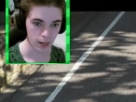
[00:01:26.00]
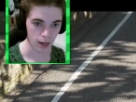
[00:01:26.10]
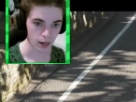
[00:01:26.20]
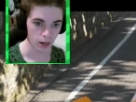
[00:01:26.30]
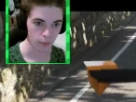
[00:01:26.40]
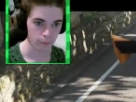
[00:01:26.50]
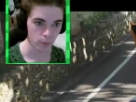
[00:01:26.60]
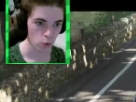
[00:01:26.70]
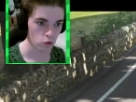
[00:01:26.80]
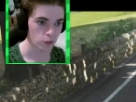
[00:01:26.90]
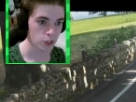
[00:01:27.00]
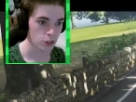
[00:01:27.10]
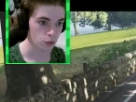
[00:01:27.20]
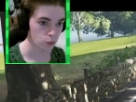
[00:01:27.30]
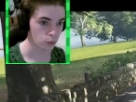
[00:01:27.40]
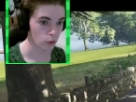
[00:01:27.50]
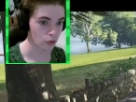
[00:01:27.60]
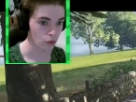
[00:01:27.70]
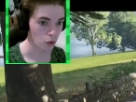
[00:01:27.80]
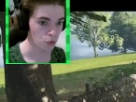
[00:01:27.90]
uh, more traditional
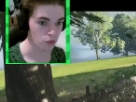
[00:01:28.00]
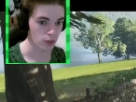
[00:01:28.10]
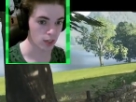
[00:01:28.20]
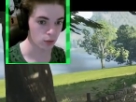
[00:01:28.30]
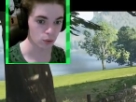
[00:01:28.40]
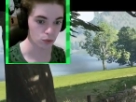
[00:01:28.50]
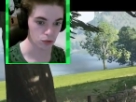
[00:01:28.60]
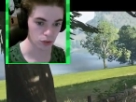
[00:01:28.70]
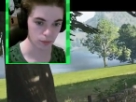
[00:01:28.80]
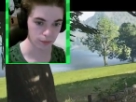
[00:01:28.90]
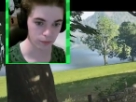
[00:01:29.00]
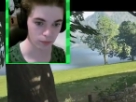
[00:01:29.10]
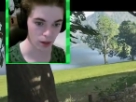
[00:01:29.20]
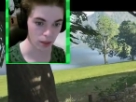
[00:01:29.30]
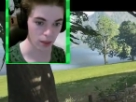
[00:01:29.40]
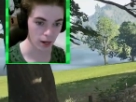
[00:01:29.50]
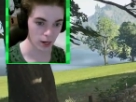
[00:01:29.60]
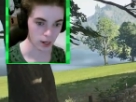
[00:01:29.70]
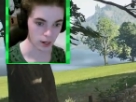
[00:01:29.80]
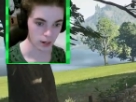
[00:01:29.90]
road vehicles rather than
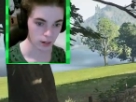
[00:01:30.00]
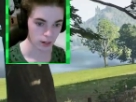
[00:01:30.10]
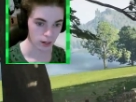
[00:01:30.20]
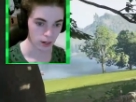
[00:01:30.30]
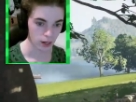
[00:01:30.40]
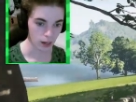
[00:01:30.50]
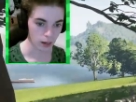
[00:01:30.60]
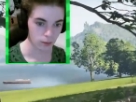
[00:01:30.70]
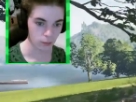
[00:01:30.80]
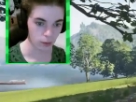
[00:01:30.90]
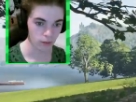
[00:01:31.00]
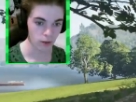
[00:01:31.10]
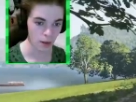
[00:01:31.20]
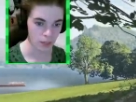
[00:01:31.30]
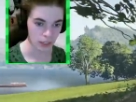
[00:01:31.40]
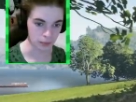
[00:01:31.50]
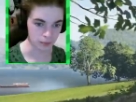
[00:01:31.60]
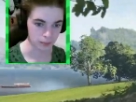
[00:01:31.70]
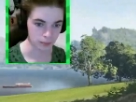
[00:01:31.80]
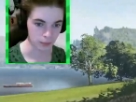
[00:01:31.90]
uh, farming
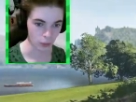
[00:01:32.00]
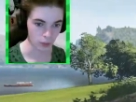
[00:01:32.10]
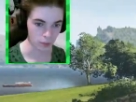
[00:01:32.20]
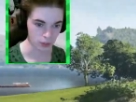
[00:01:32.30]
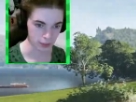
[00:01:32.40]
equipment.